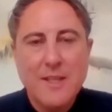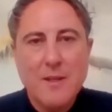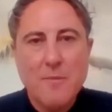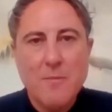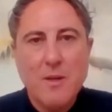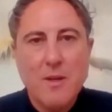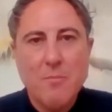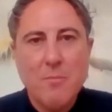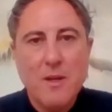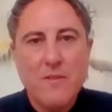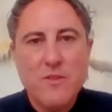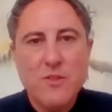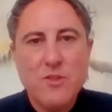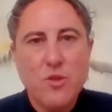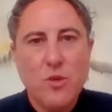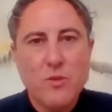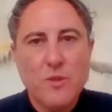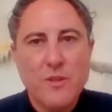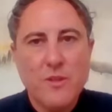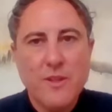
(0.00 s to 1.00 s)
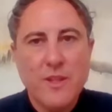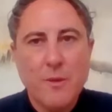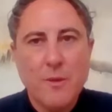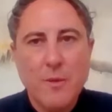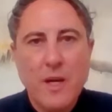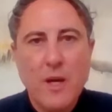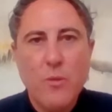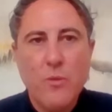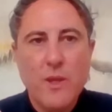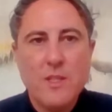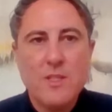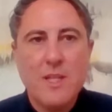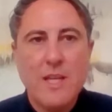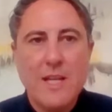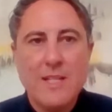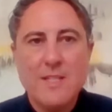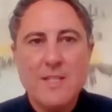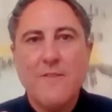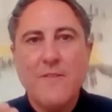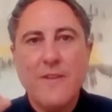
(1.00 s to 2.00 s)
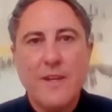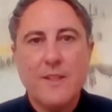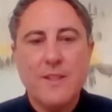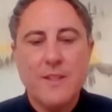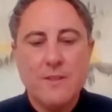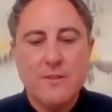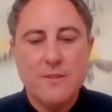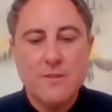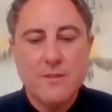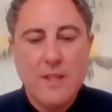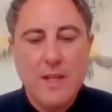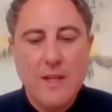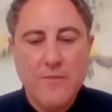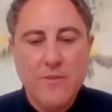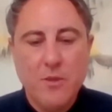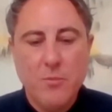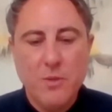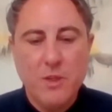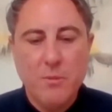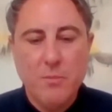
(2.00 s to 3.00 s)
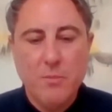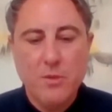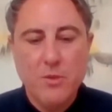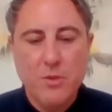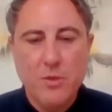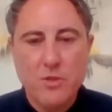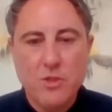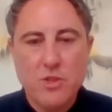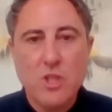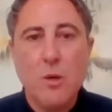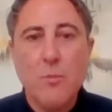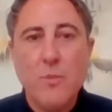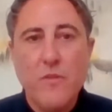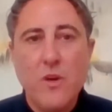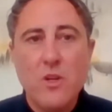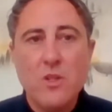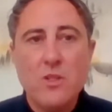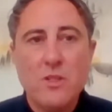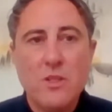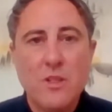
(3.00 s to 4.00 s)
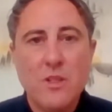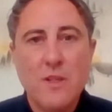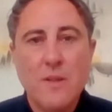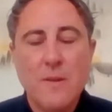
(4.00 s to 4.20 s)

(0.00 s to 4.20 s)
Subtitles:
a bit of stock to think about how this is affecting everybody, because some of us,